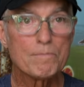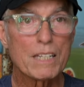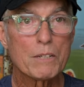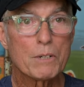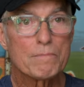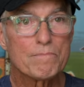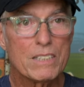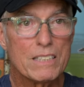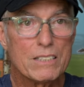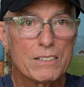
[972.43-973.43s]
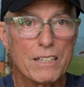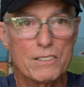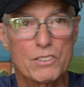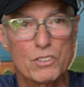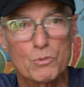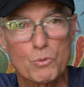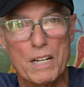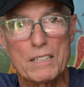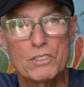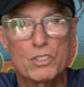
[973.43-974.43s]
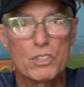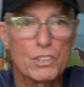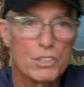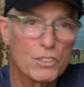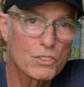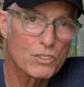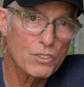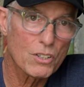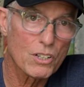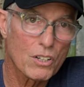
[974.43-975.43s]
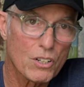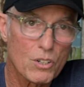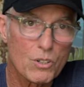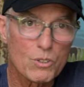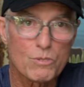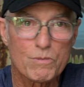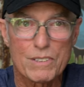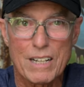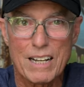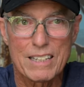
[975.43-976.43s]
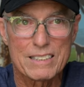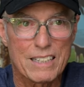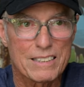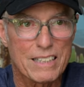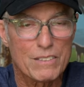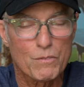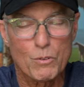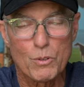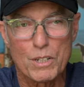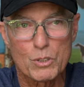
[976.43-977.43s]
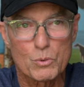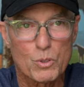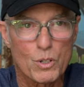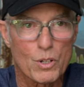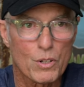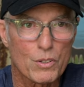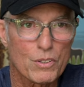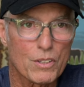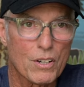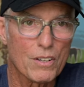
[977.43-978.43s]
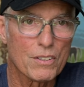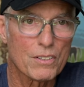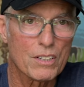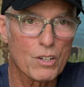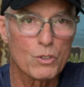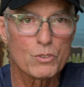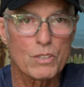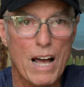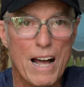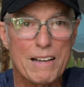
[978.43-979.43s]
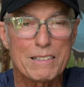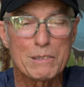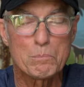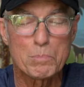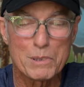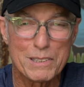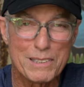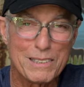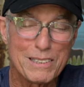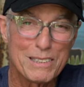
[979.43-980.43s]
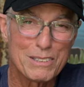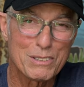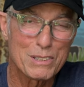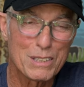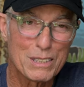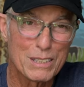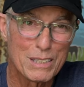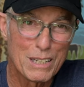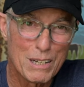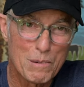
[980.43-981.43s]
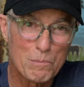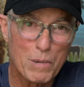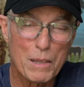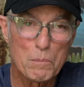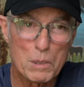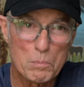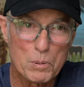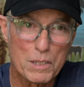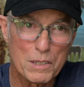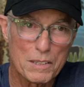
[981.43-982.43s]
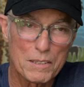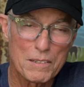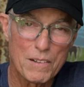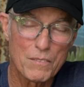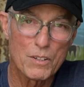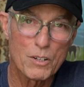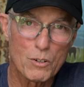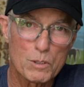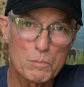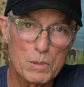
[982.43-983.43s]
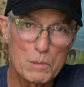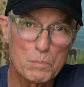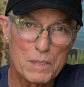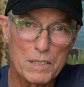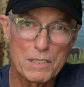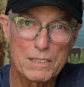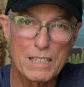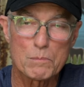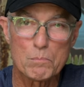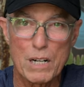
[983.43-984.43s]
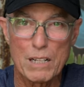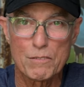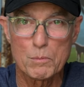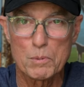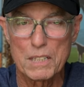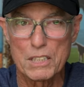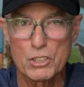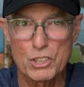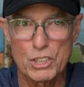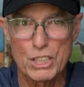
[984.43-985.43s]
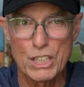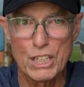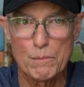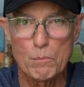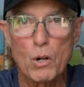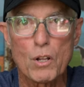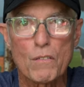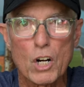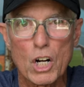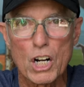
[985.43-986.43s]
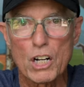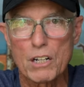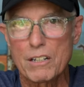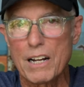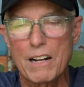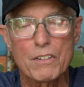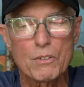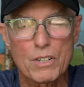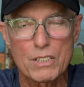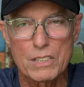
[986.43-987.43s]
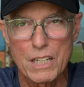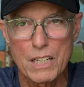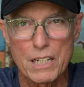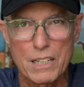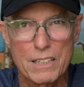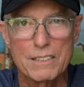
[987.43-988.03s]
Anyway, East Texas ranks good to slow. I take that for what it's worth. On the coast, I am completely intrigued by the BP. If you don't know what the BP is, that's Bolivar Peninsula, Bolivar, or however you want to say it.